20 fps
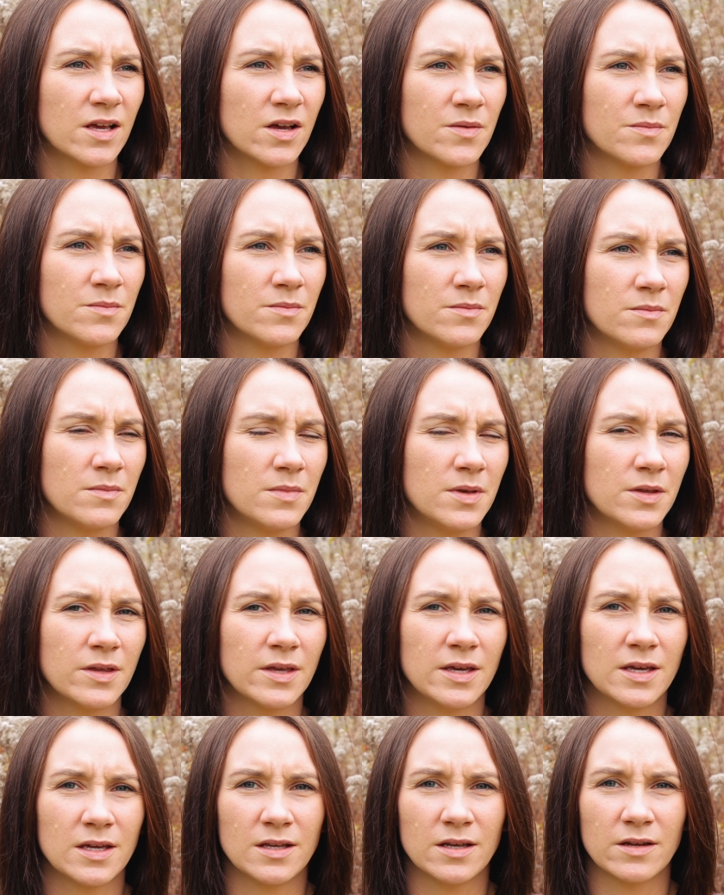a
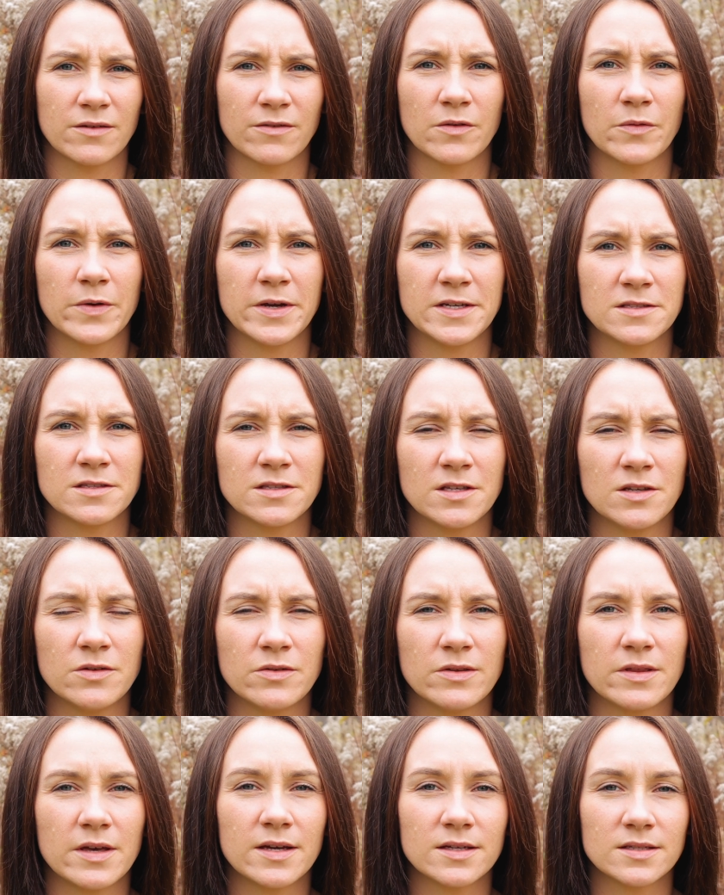million different ways to
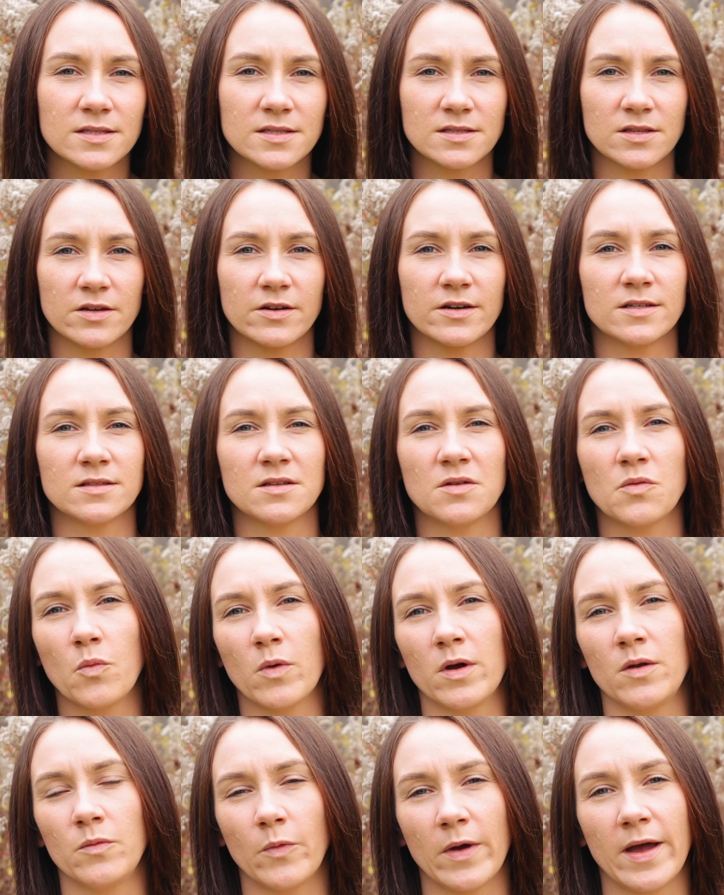do this. There isn't
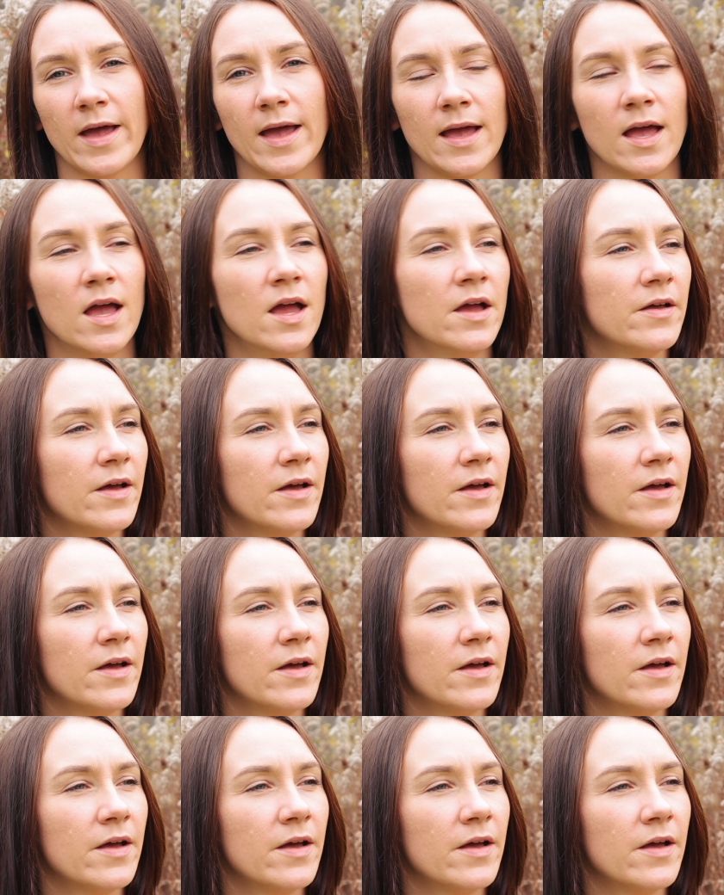one way.